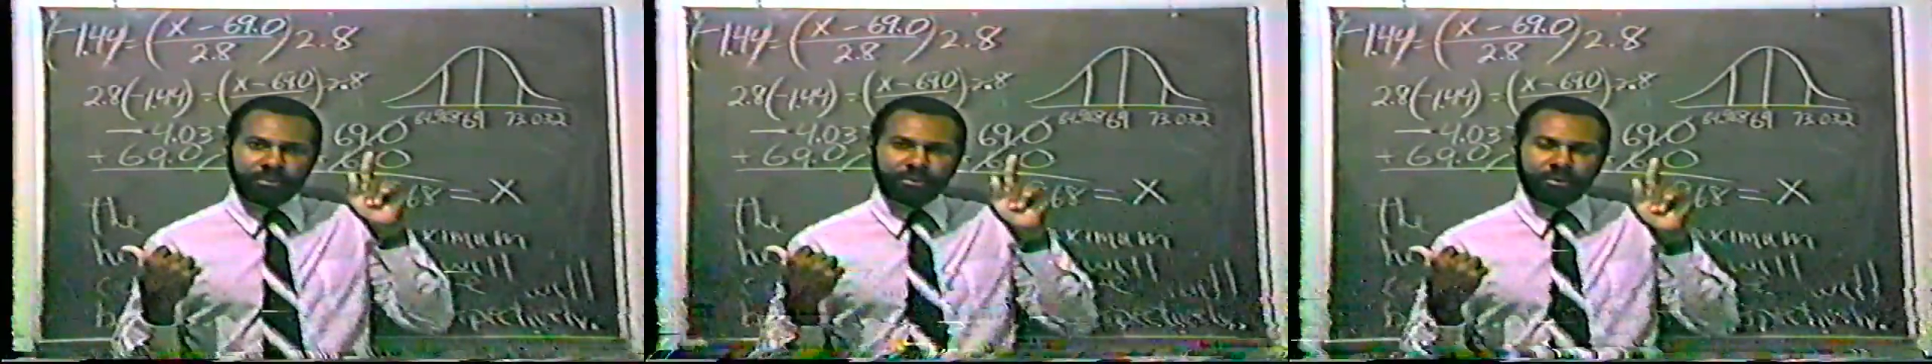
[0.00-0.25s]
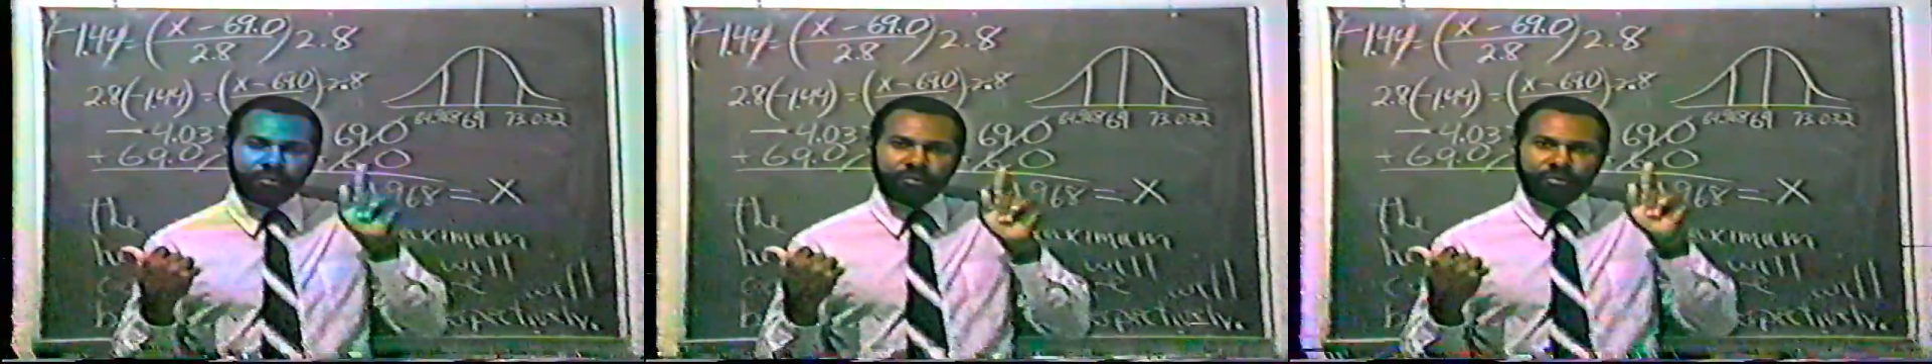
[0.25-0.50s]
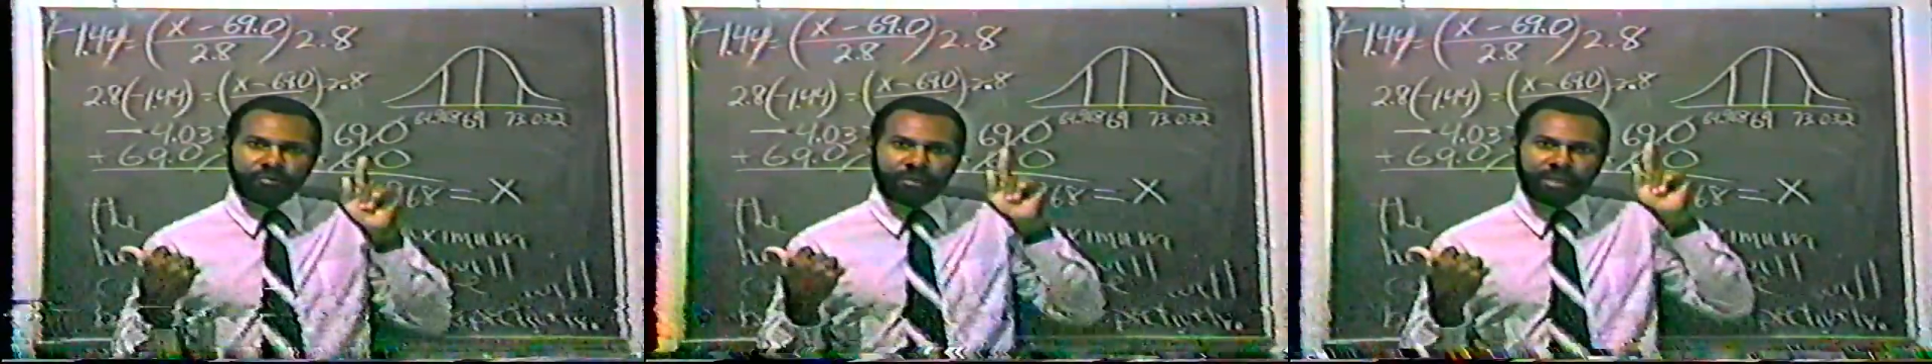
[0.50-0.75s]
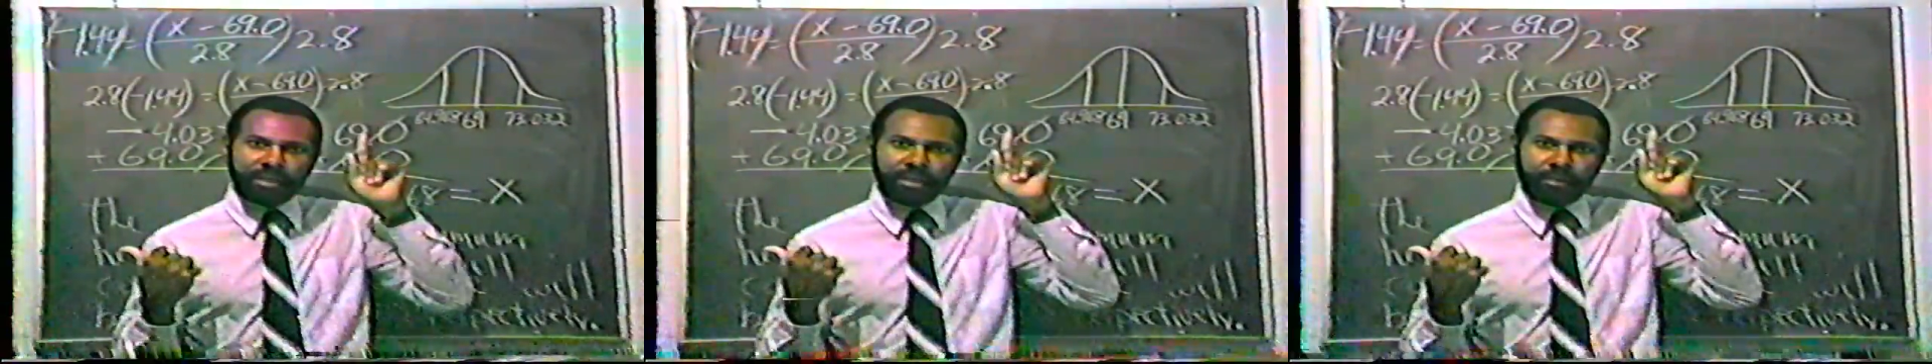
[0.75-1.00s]
Go
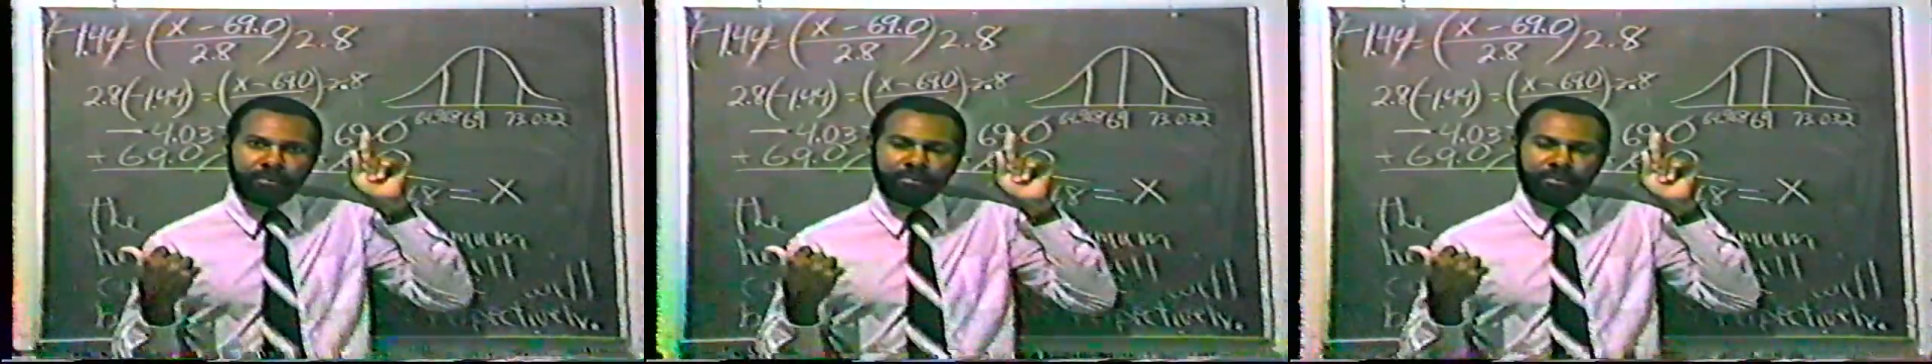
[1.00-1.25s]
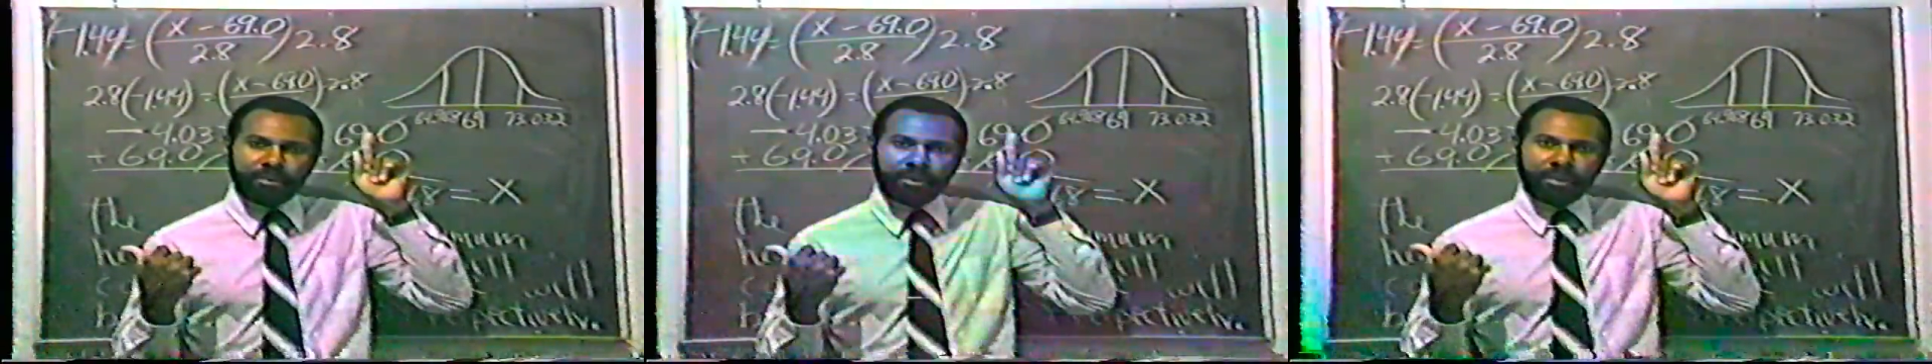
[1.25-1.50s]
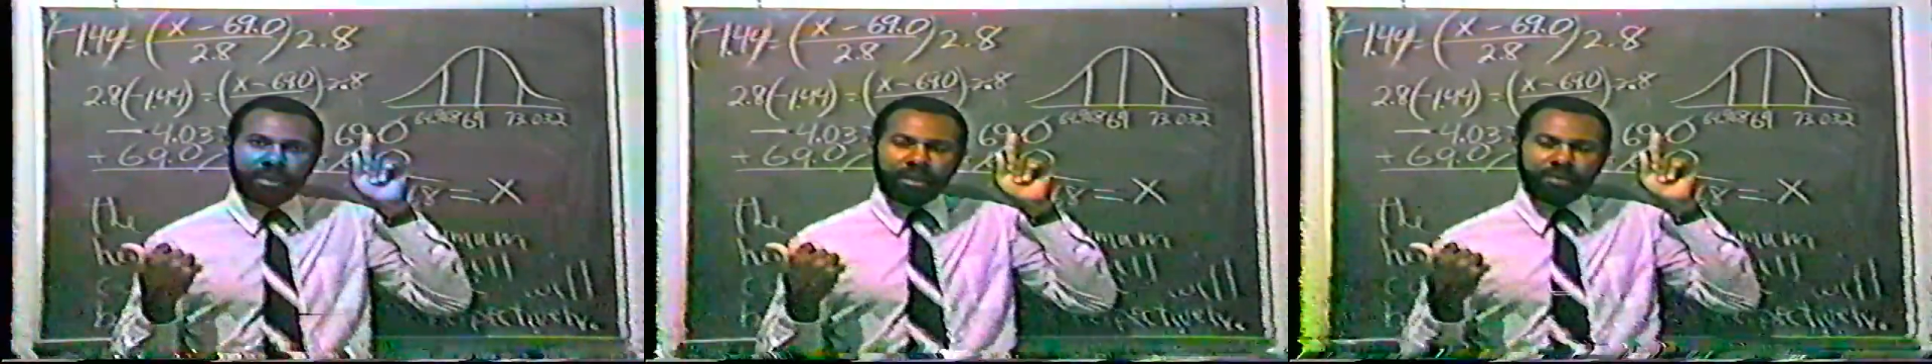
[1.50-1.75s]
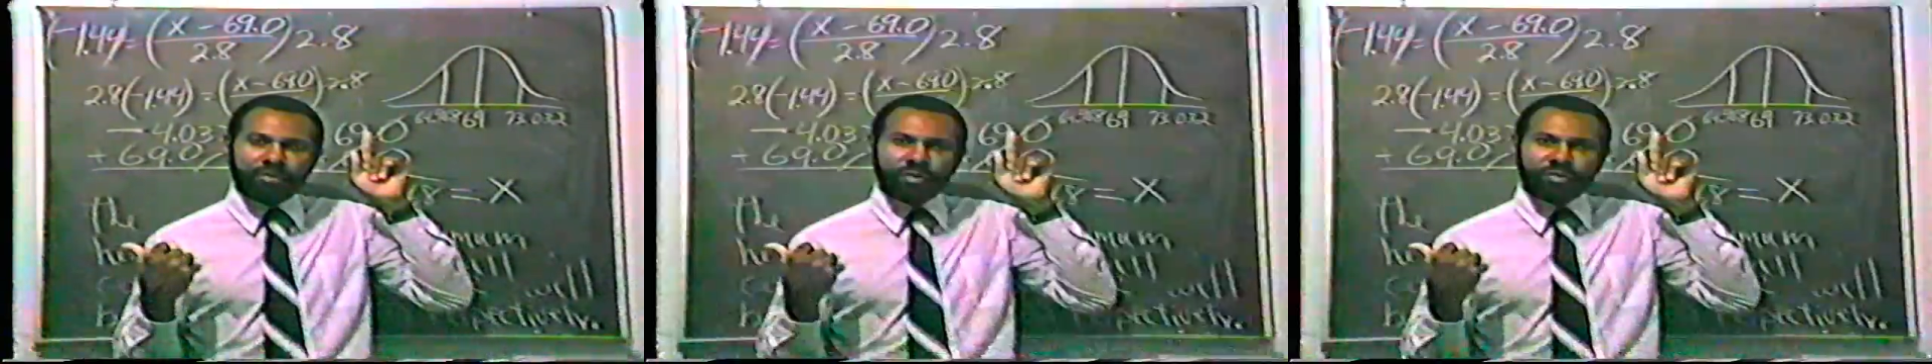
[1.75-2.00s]
straight up
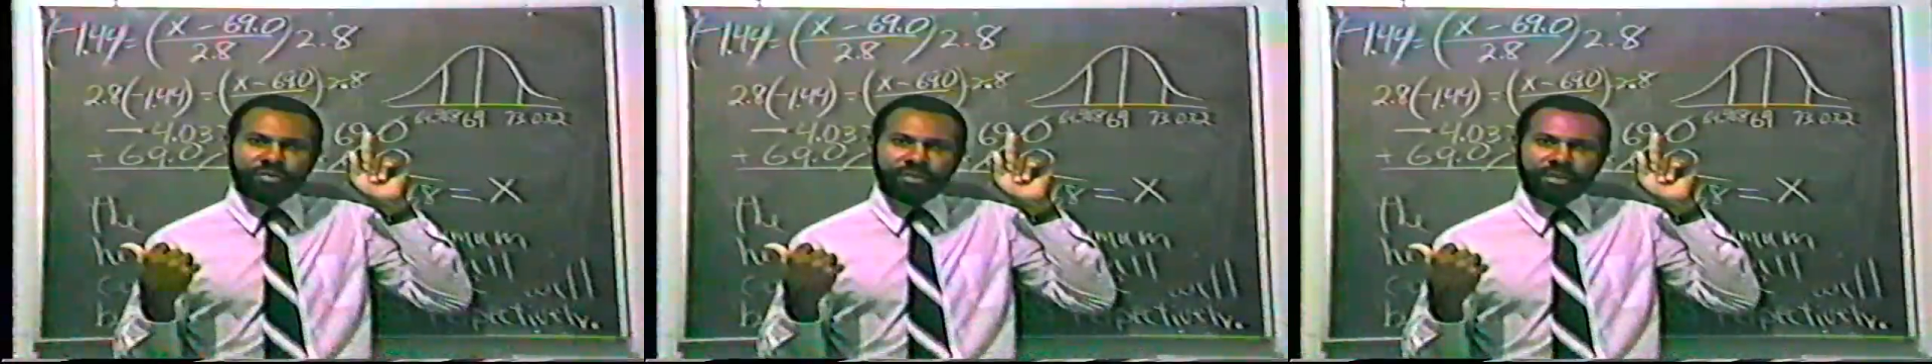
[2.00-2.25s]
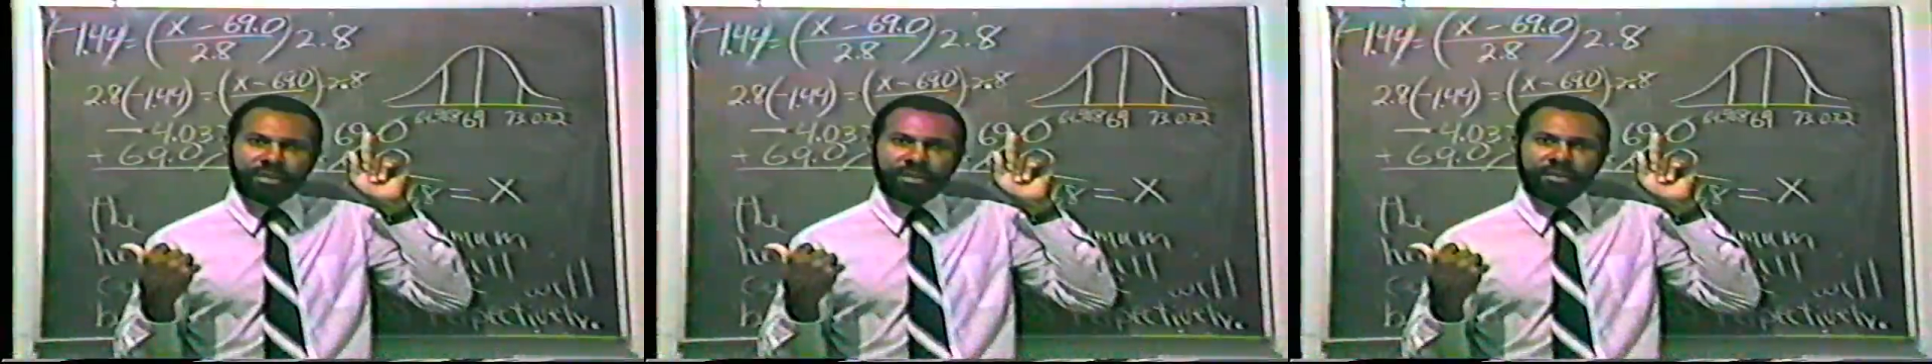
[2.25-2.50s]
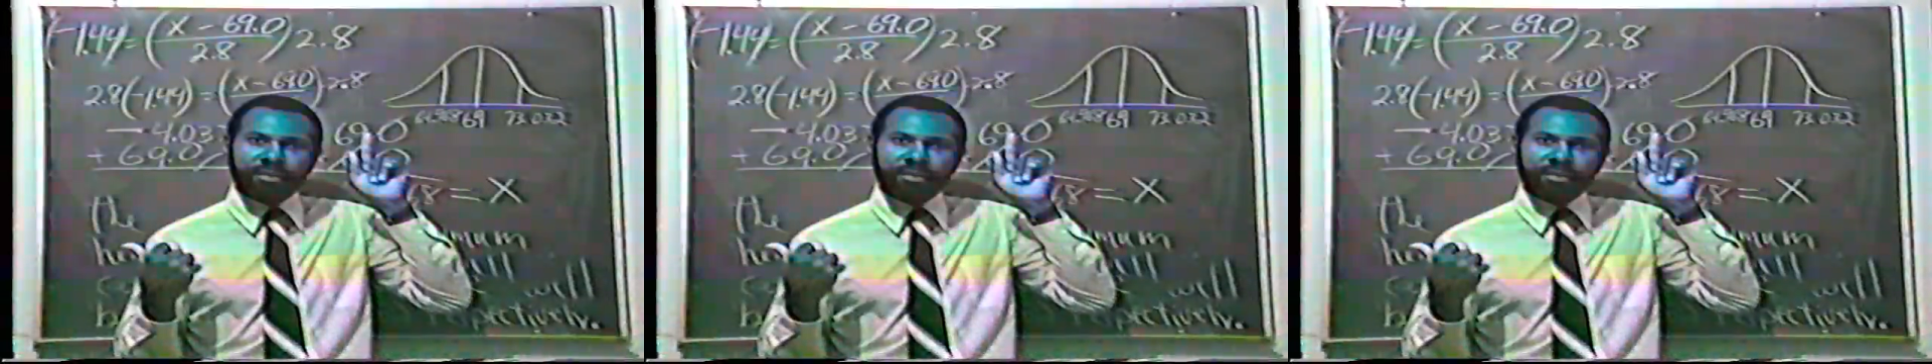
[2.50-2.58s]
and you'll see